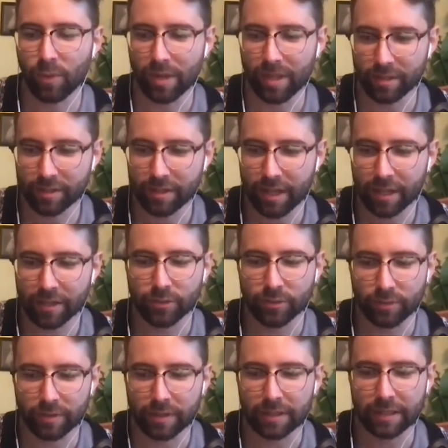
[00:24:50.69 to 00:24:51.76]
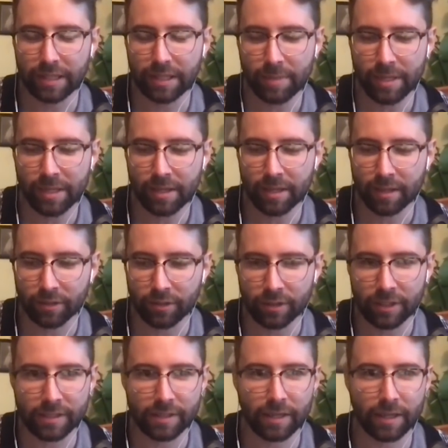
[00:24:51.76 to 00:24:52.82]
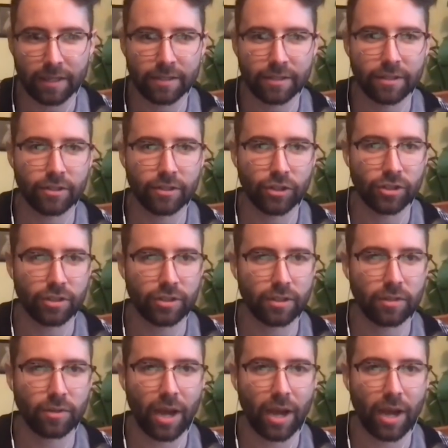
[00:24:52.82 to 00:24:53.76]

we, yeah, so give me a little insight as to just